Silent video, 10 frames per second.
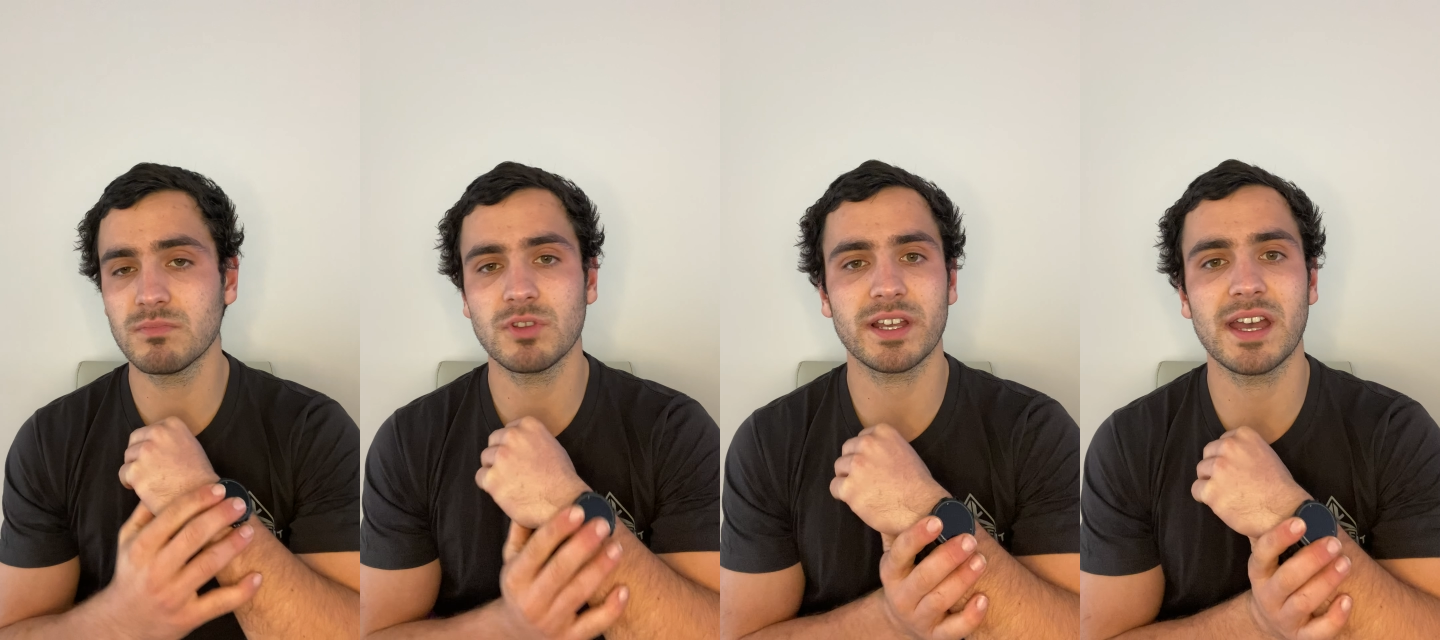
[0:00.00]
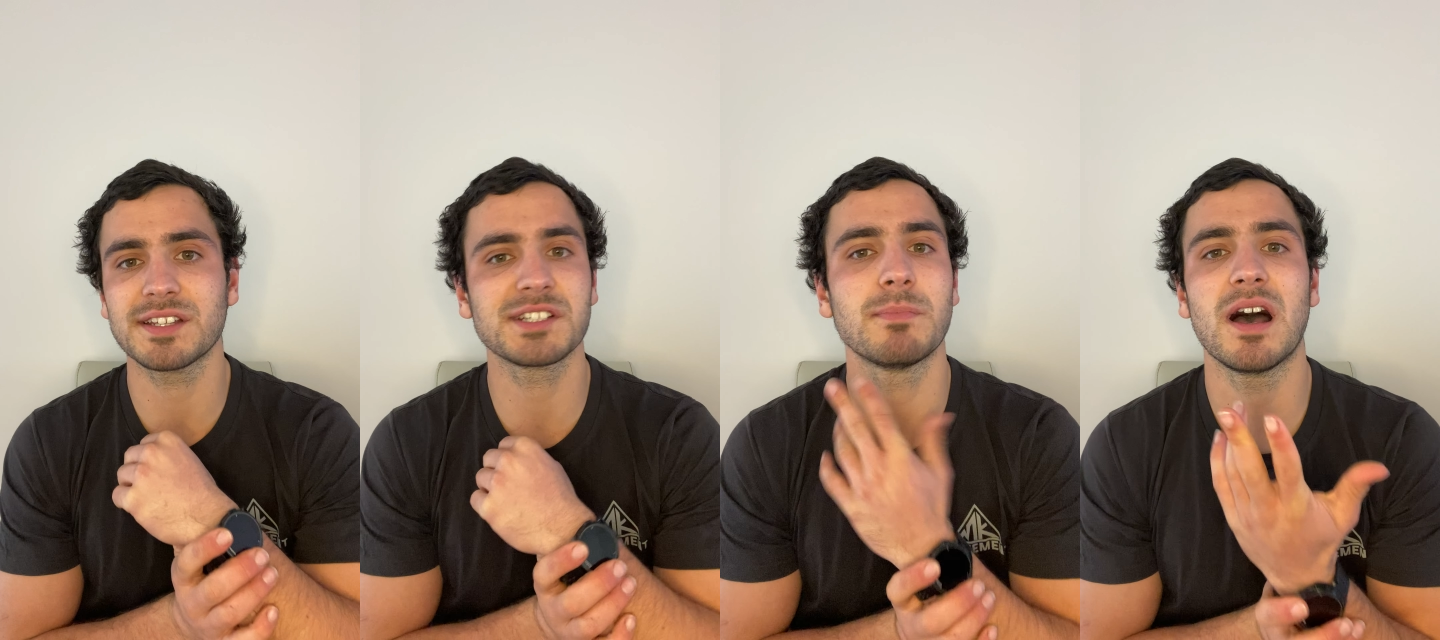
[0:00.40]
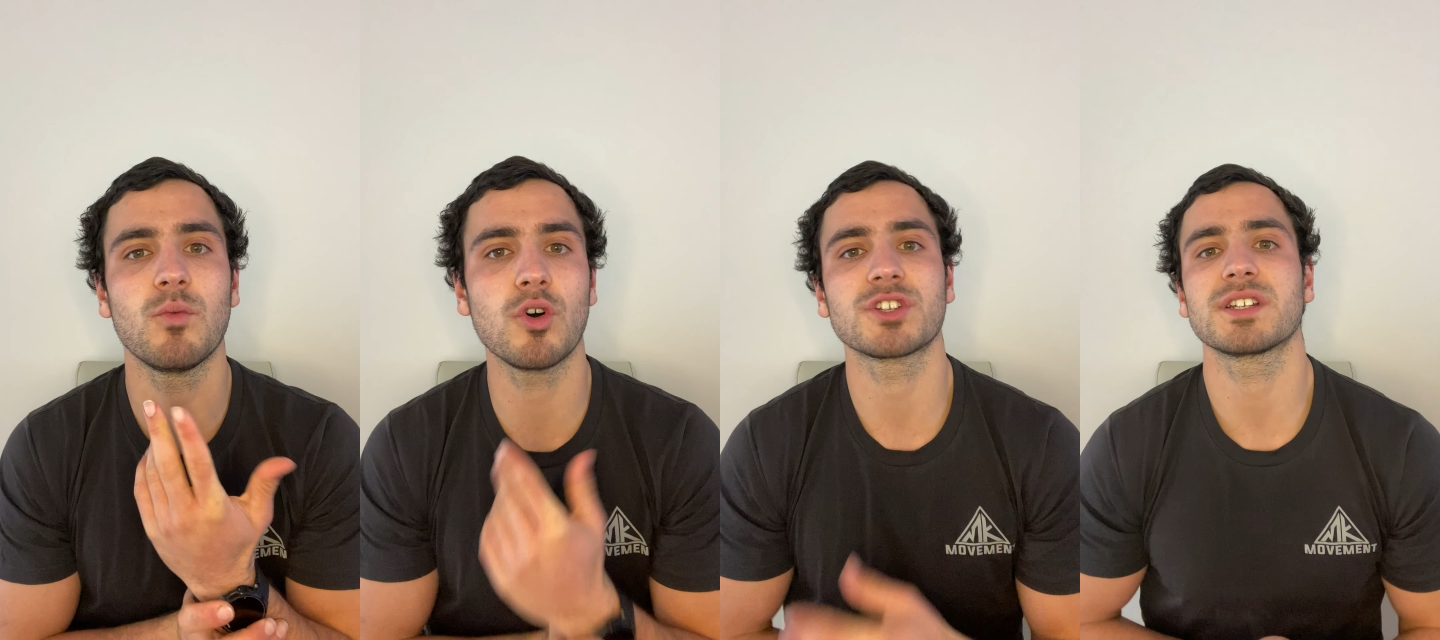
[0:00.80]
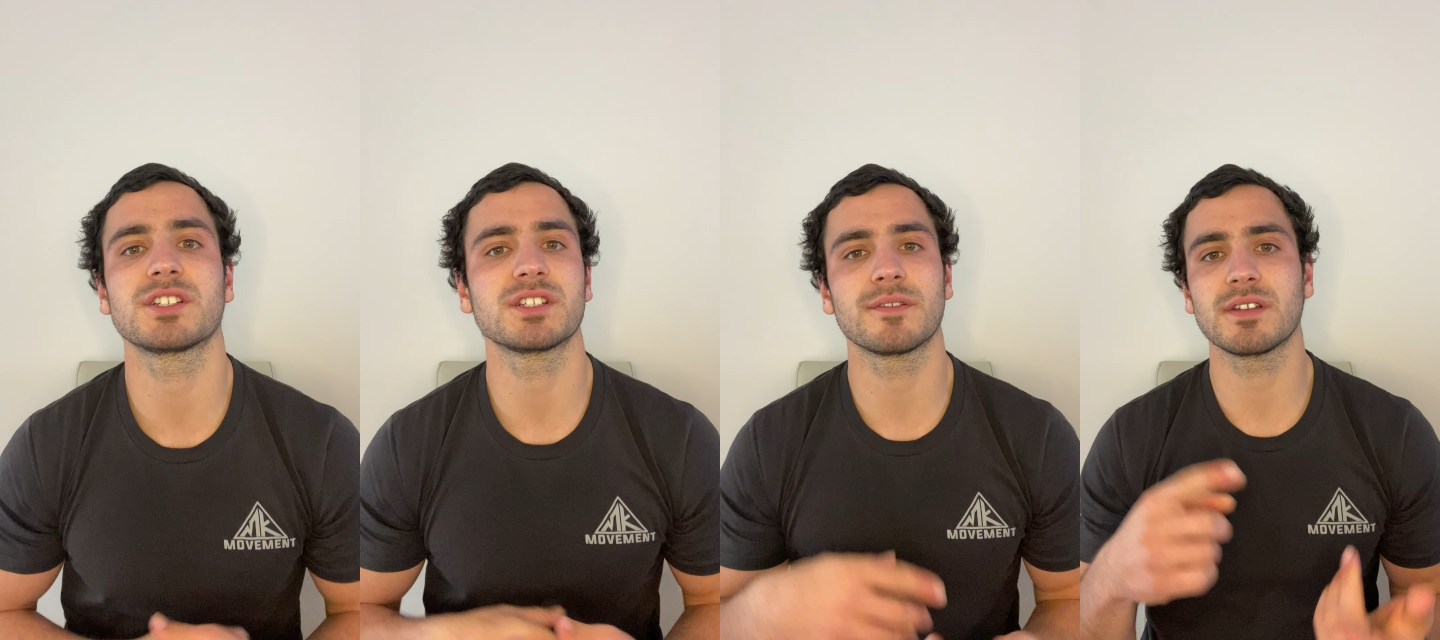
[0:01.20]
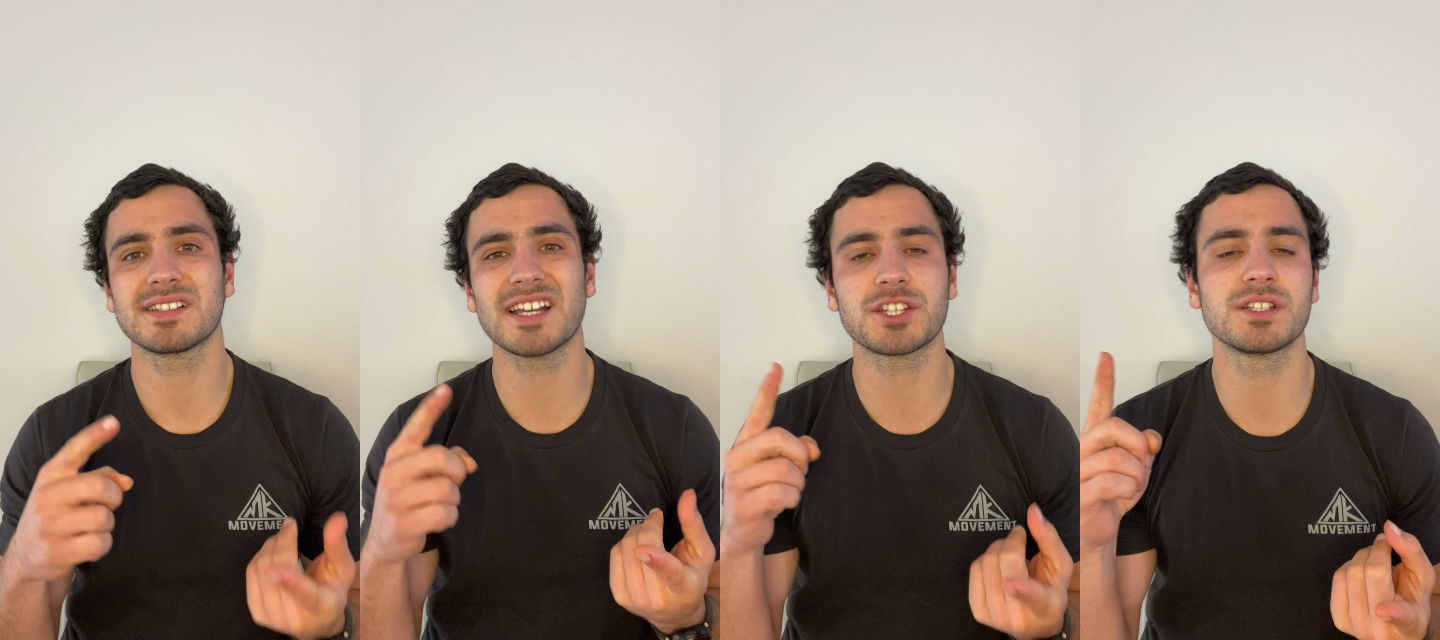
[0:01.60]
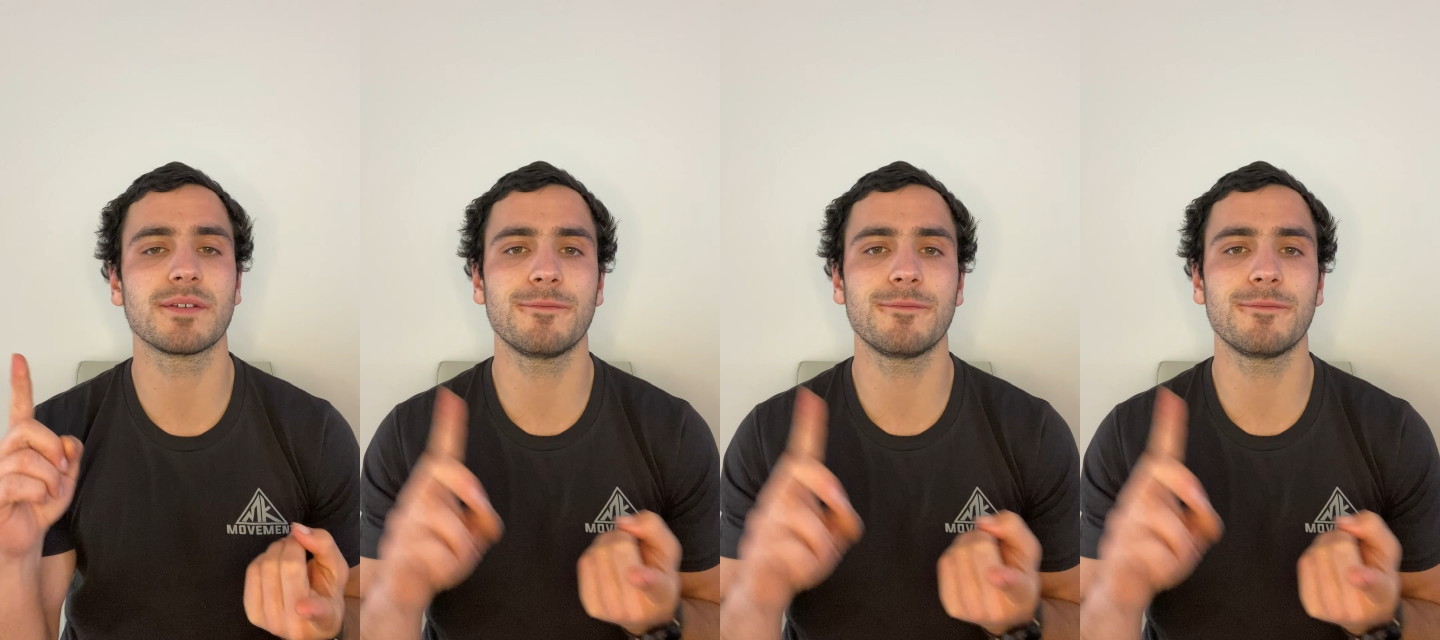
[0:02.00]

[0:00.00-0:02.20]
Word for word: like a smartwatch, such as a, such as a